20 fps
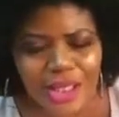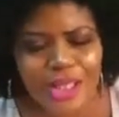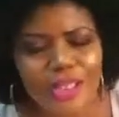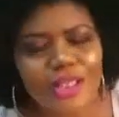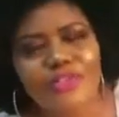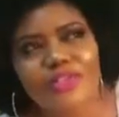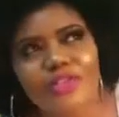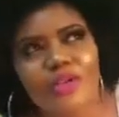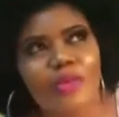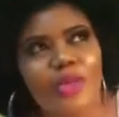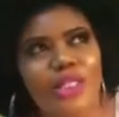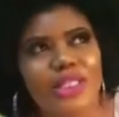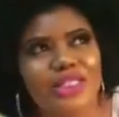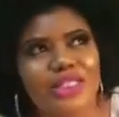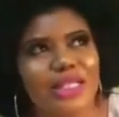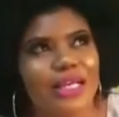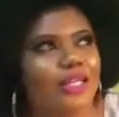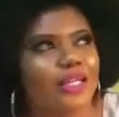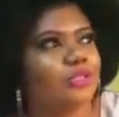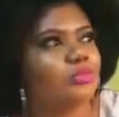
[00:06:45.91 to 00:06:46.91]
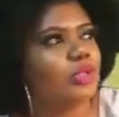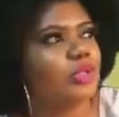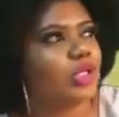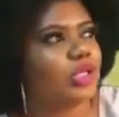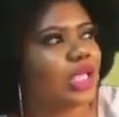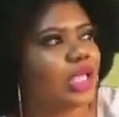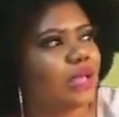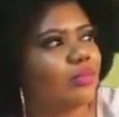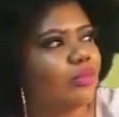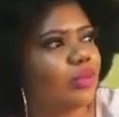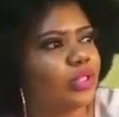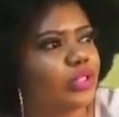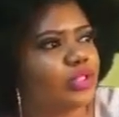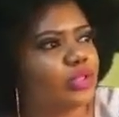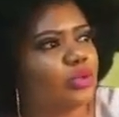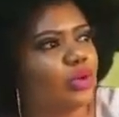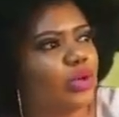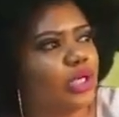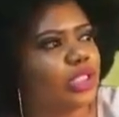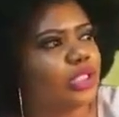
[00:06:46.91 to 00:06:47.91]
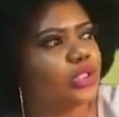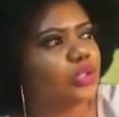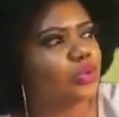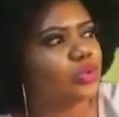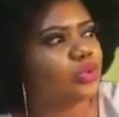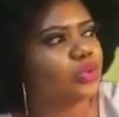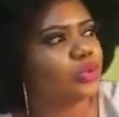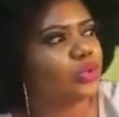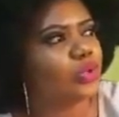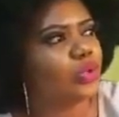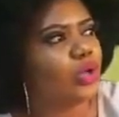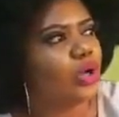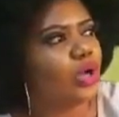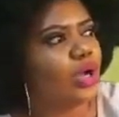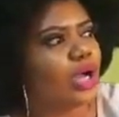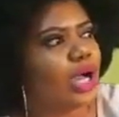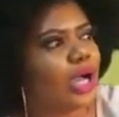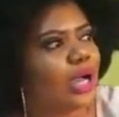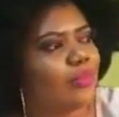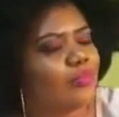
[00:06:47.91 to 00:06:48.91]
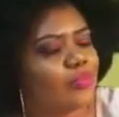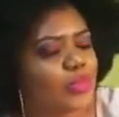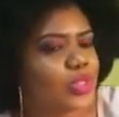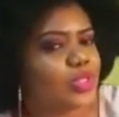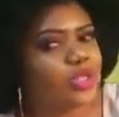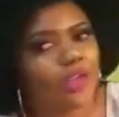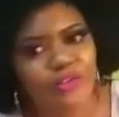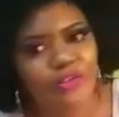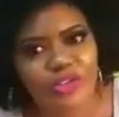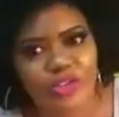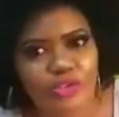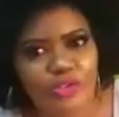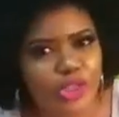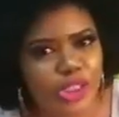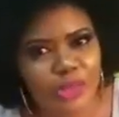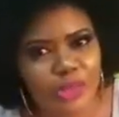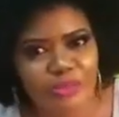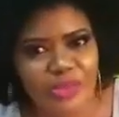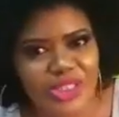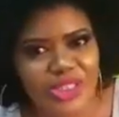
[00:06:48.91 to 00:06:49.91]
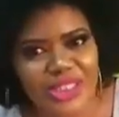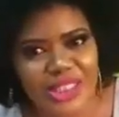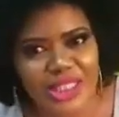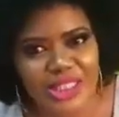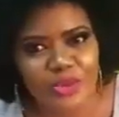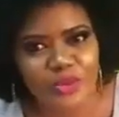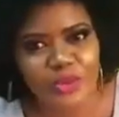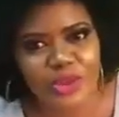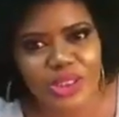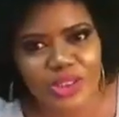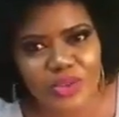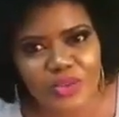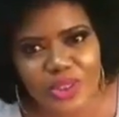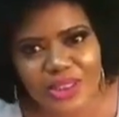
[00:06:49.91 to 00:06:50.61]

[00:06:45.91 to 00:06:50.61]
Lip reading: If somebody tells me, okay, I'm going to go into soft drink business with the